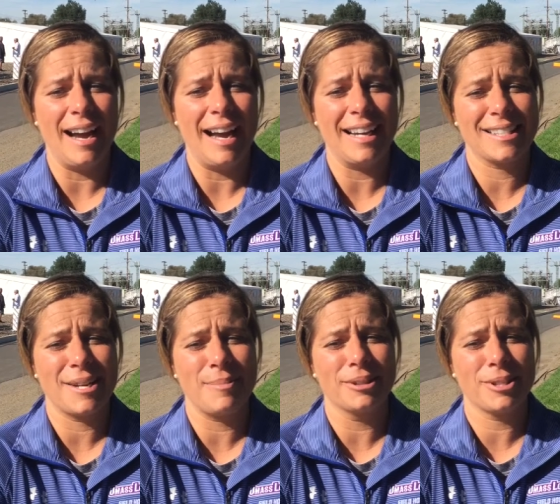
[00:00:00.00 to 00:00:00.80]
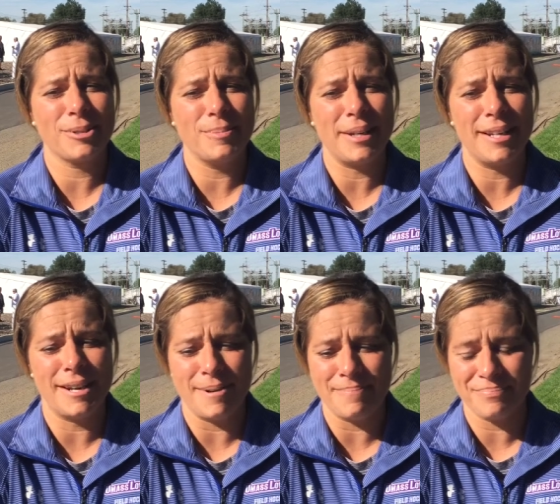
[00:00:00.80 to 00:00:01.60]
I, I guess I'm a little bit.
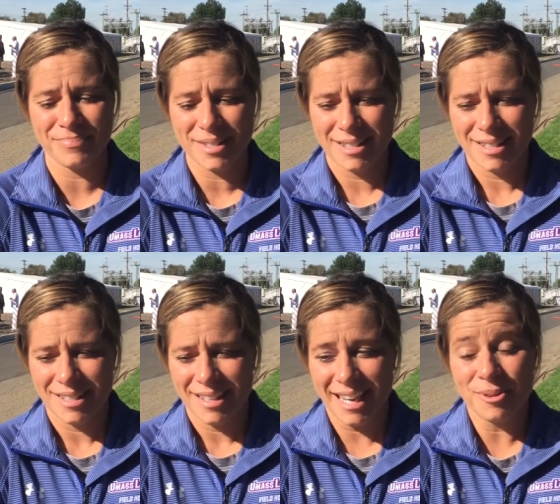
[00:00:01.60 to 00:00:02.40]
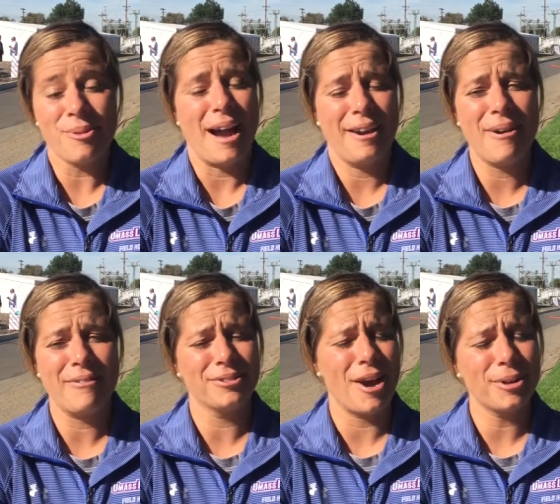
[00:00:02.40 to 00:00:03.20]
Um, I don't I don't
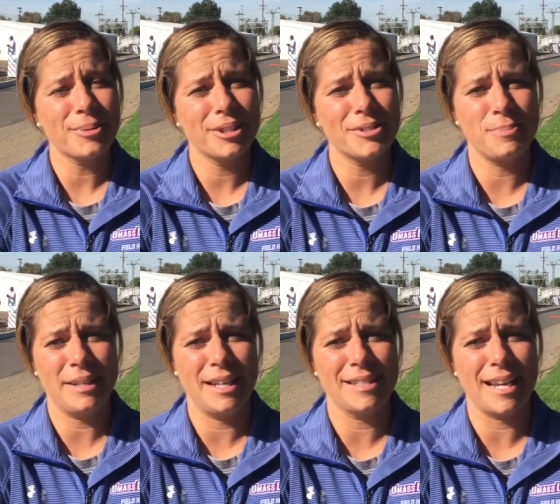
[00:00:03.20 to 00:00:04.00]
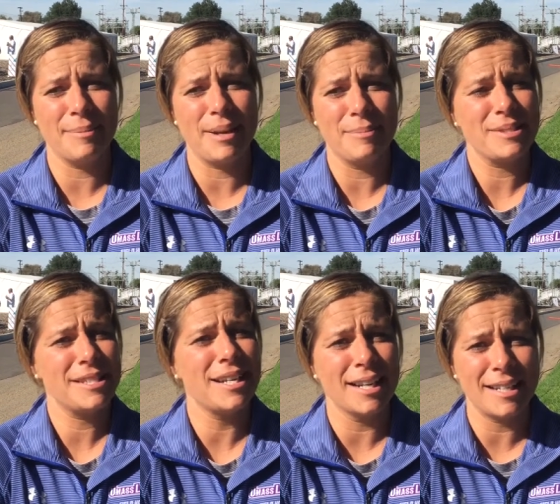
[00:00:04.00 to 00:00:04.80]
have a lot of words because I'm I'm
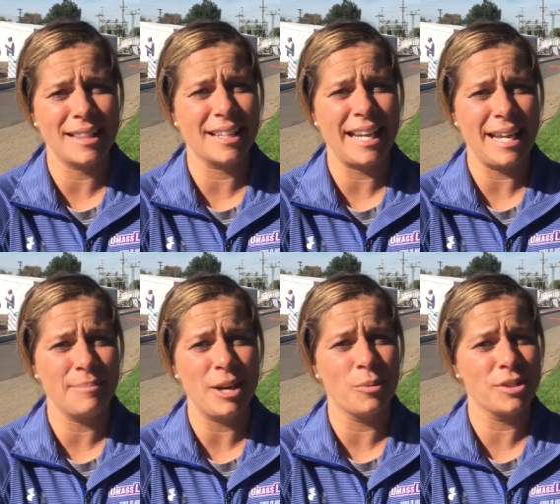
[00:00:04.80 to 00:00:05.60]
stunned that the game that